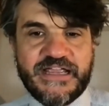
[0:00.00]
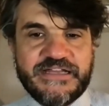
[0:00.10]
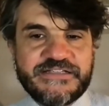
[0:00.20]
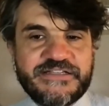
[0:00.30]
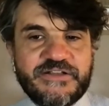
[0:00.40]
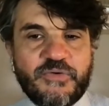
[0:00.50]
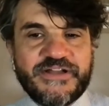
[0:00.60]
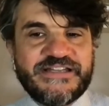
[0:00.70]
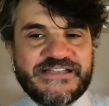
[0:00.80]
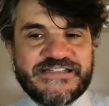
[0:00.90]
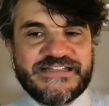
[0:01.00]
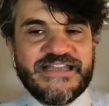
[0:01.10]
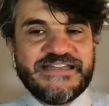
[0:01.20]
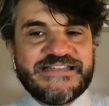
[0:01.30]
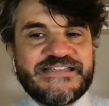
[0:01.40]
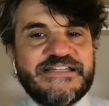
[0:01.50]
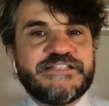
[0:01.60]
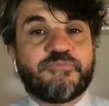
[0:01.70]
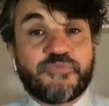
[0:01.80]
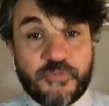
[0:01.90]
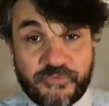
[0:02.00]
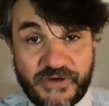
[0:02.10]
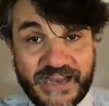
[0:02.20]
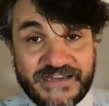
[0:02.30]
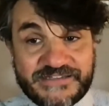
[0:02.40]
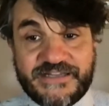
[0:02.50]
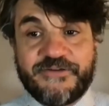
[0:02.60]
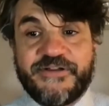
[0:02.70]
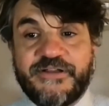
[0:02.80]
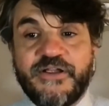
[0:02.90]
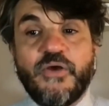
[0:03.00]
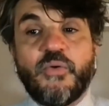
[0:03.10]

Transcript: It is CoinDesk's Indices' proprietary